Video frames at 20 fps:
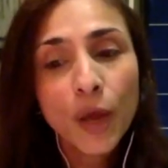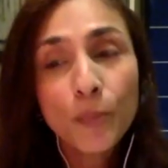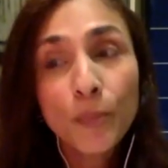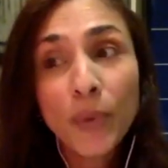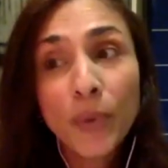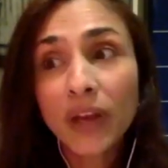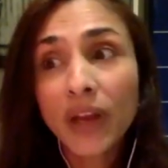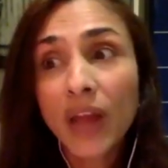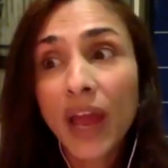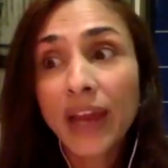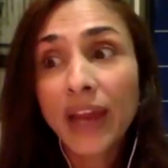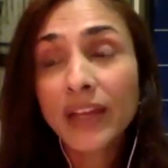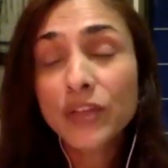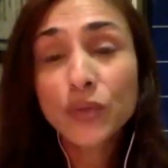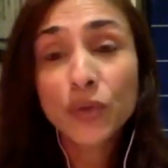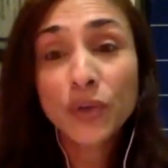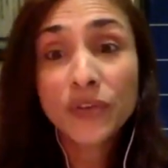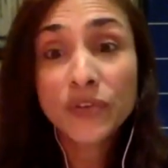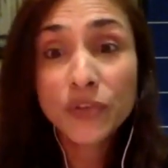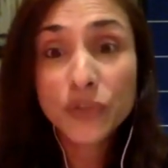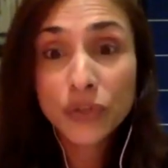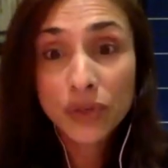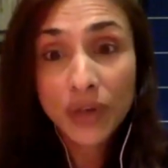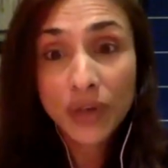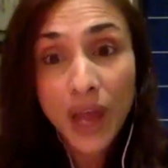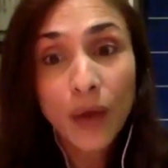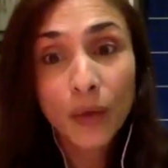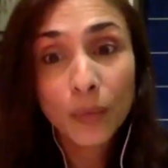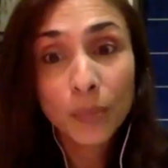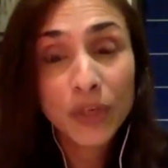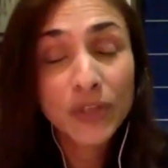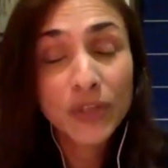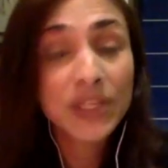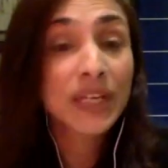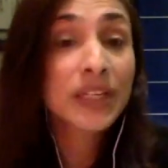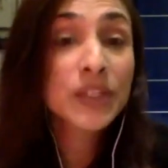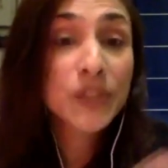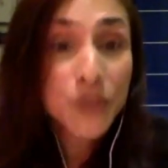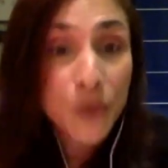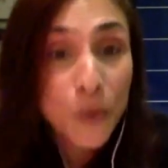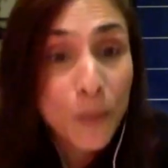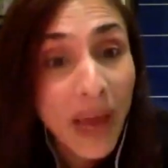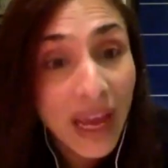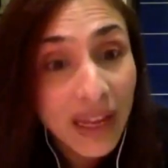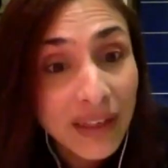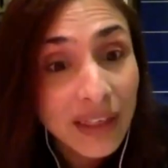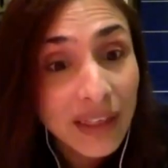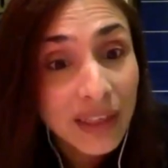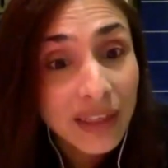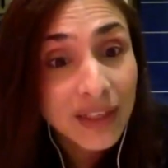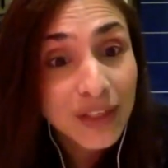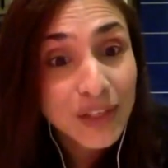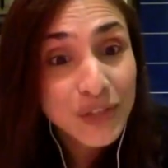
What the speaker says: But I sort of stood out because I did so badly.